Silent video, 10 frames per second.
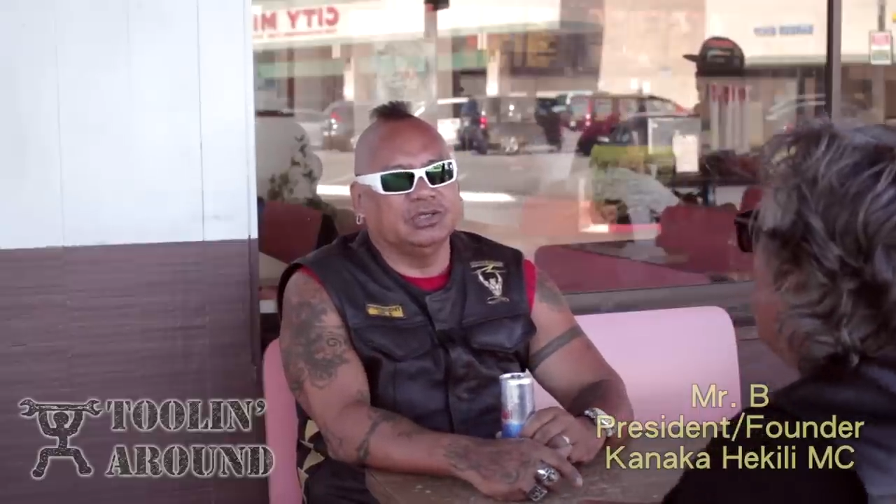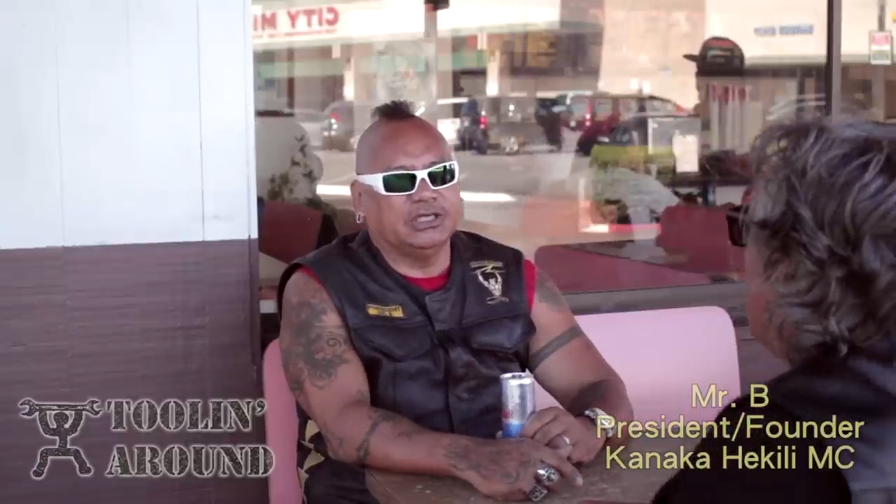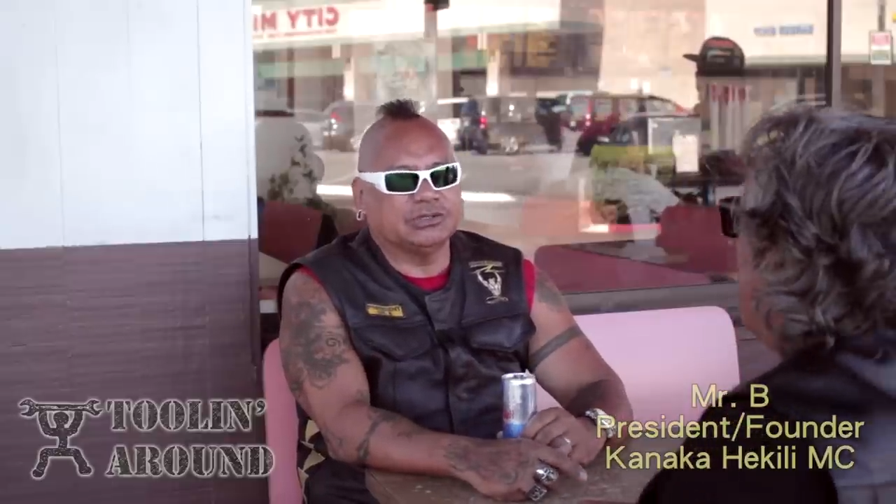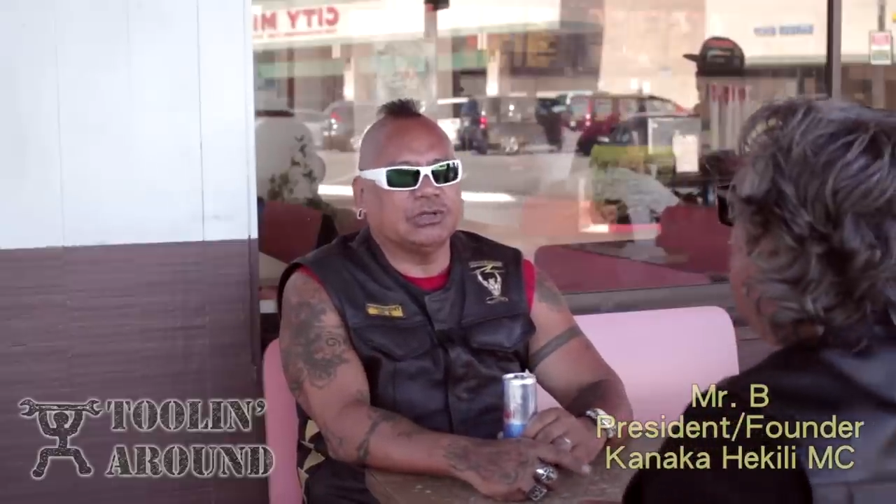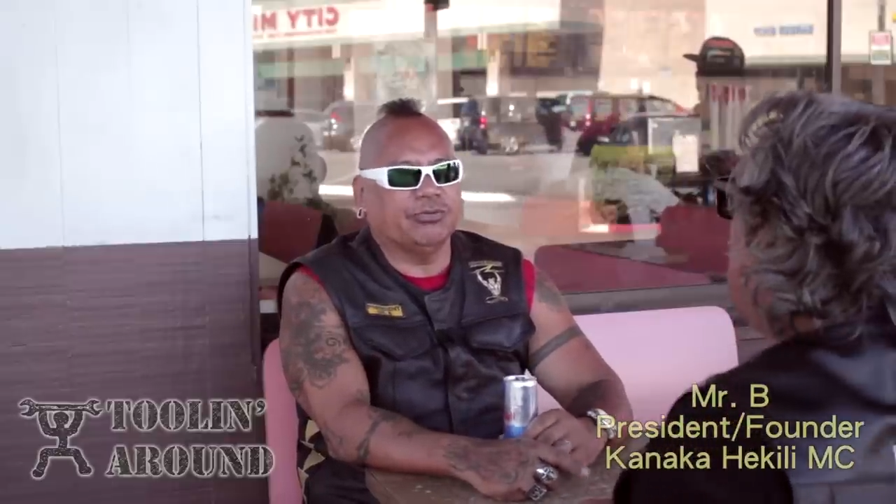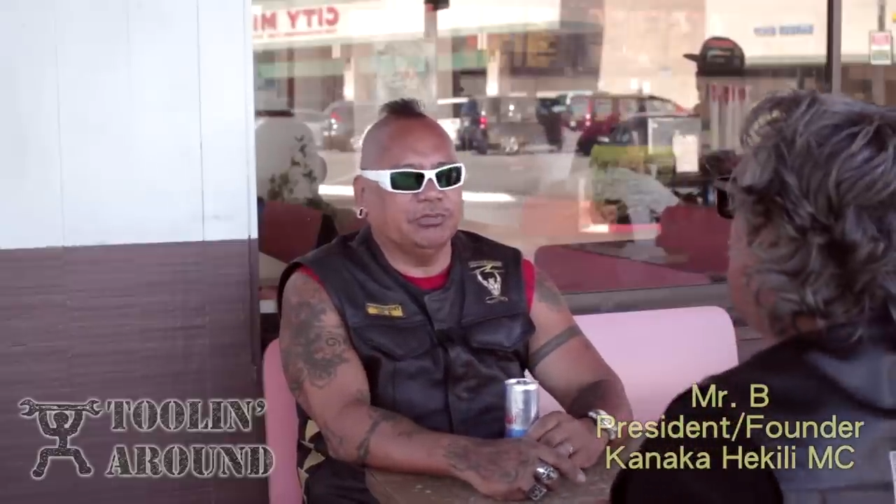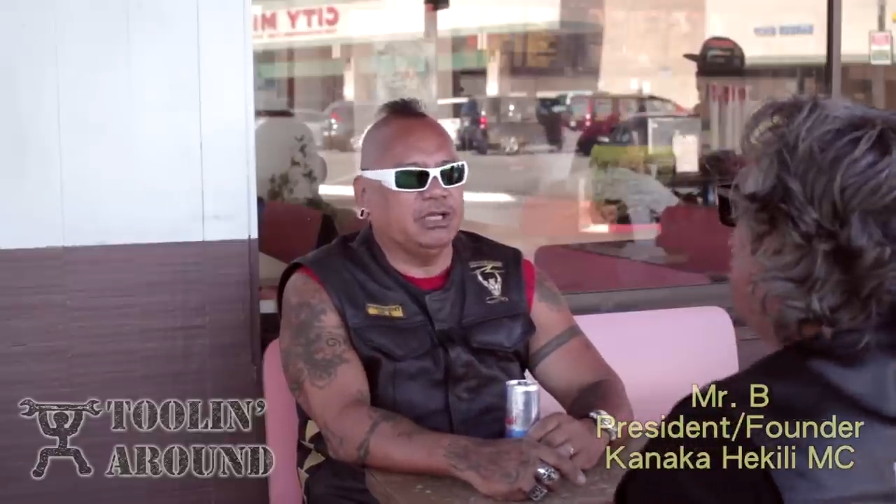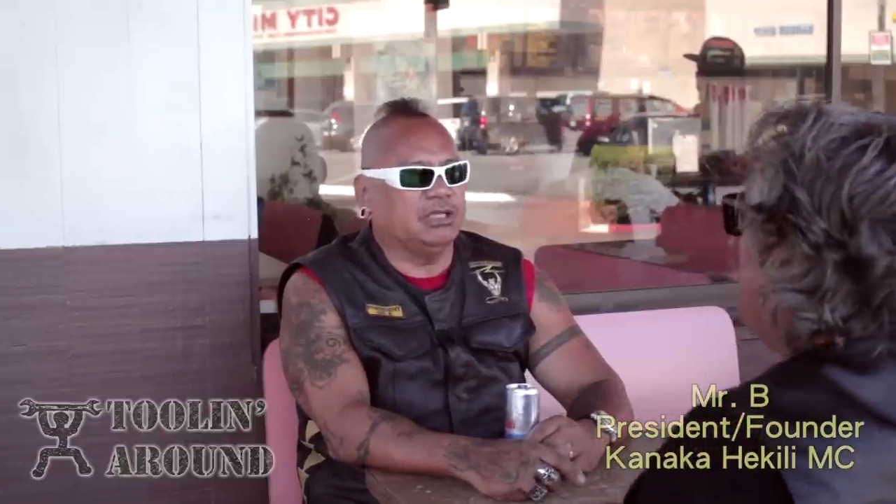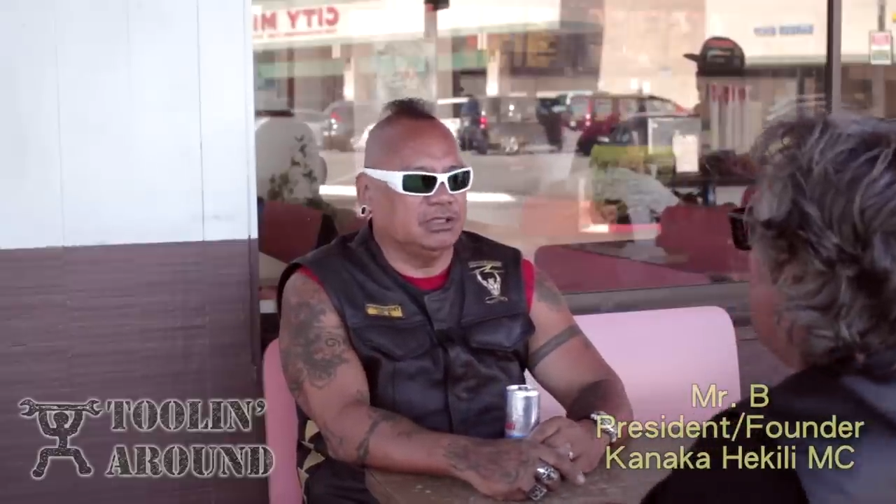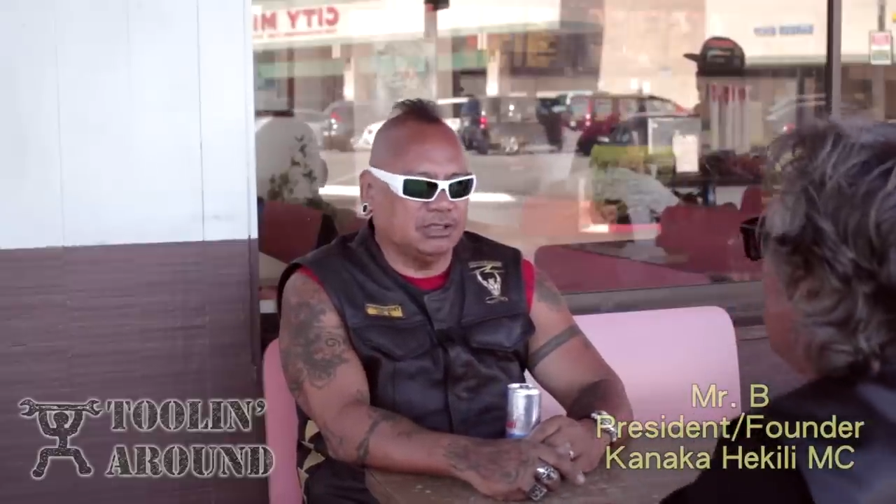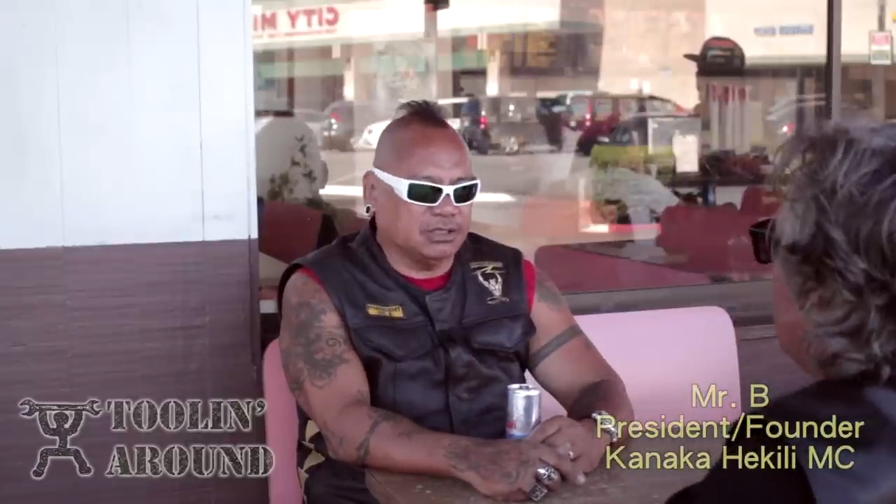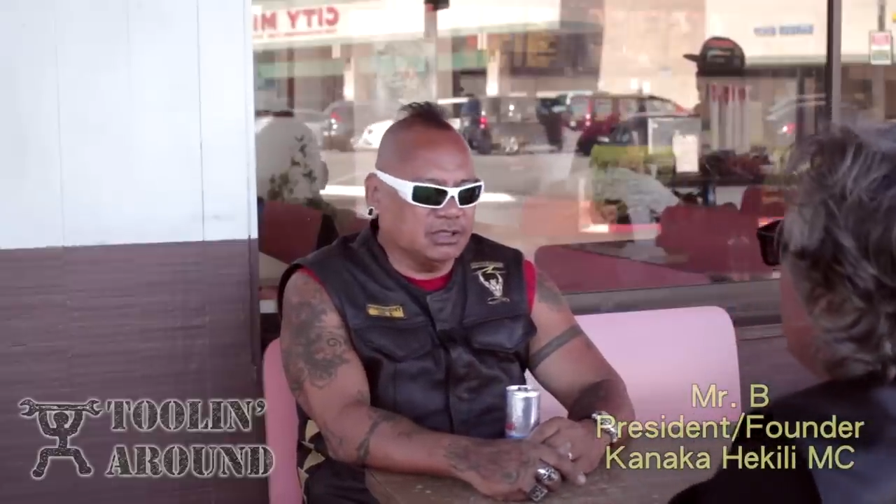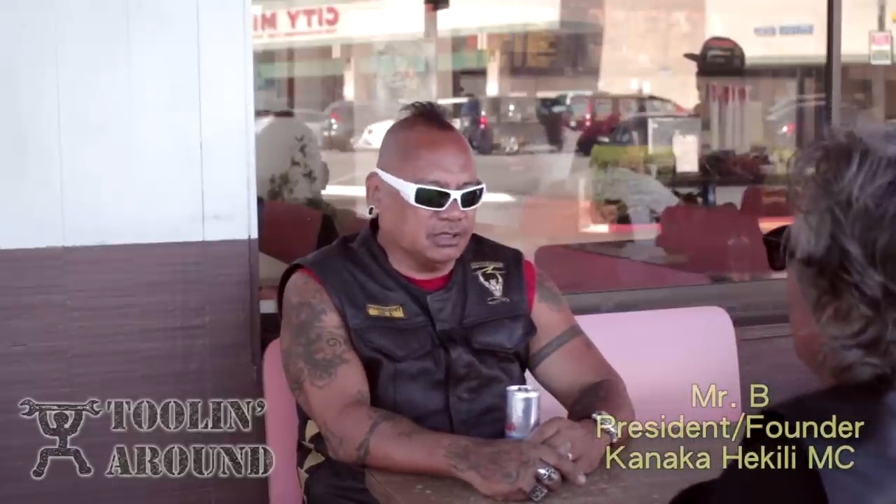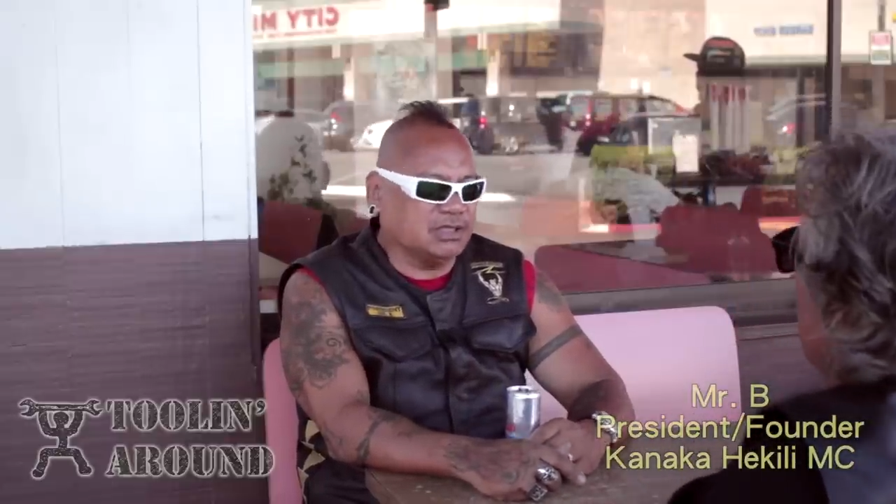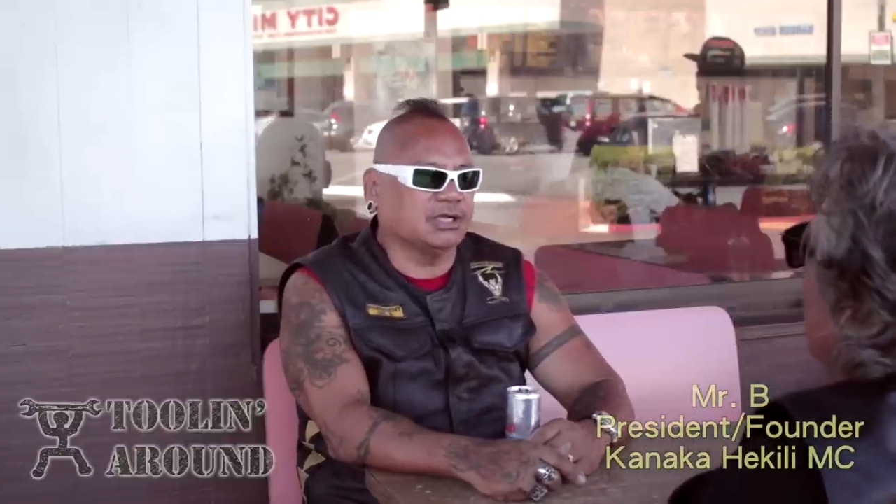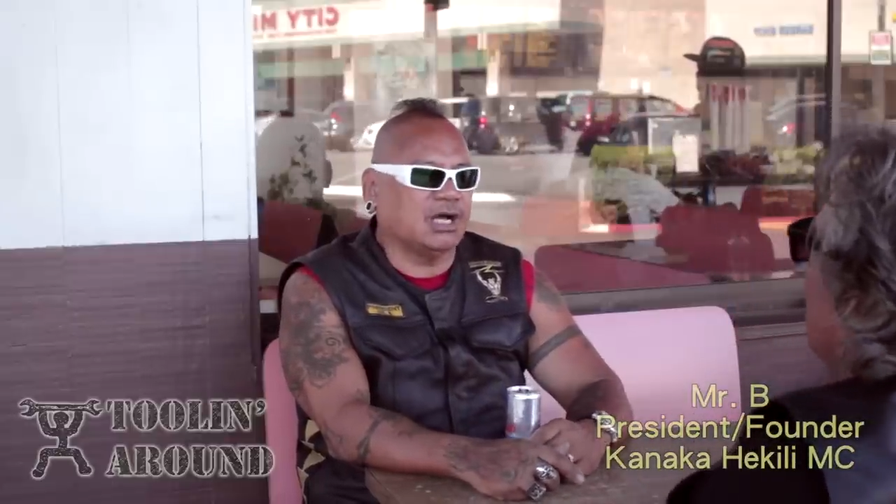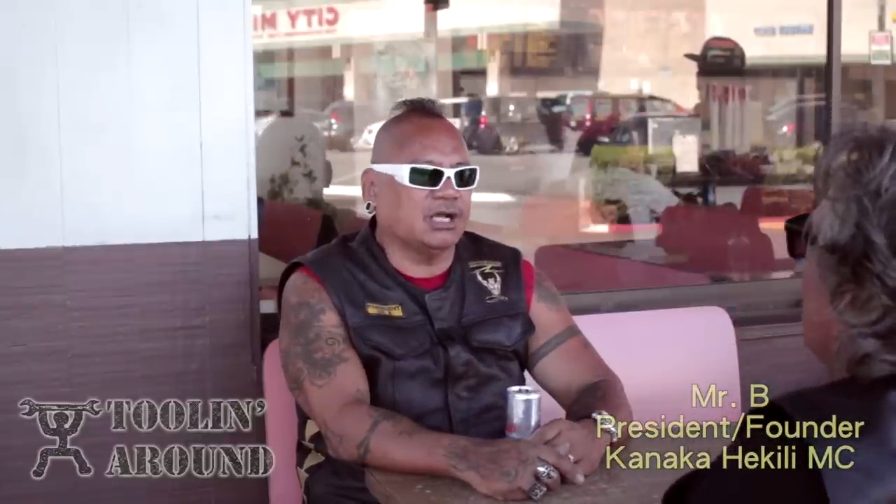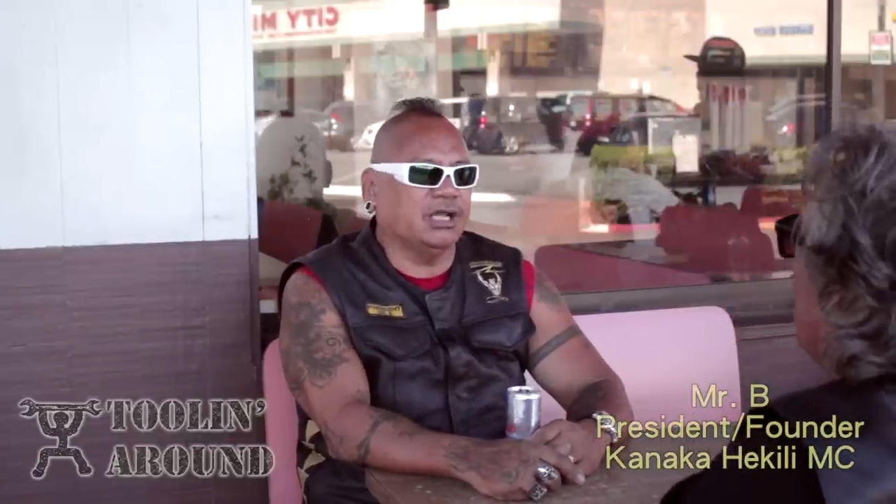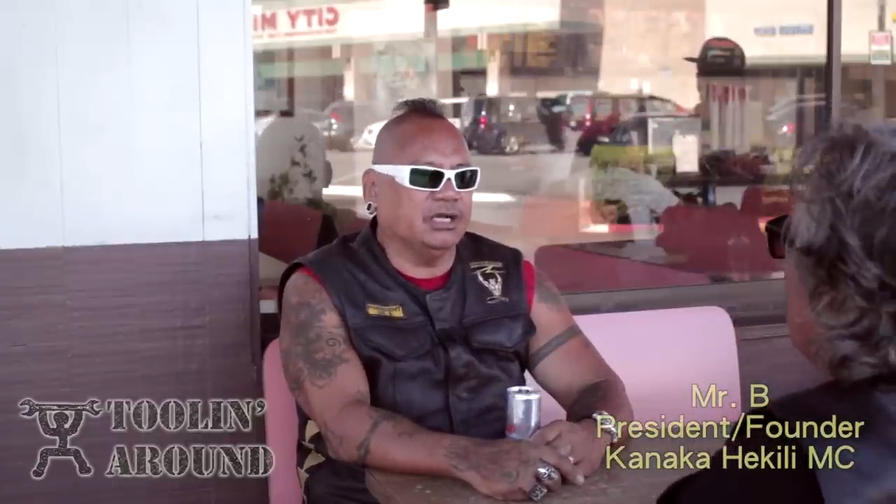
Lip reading: That's why we made Kanaka,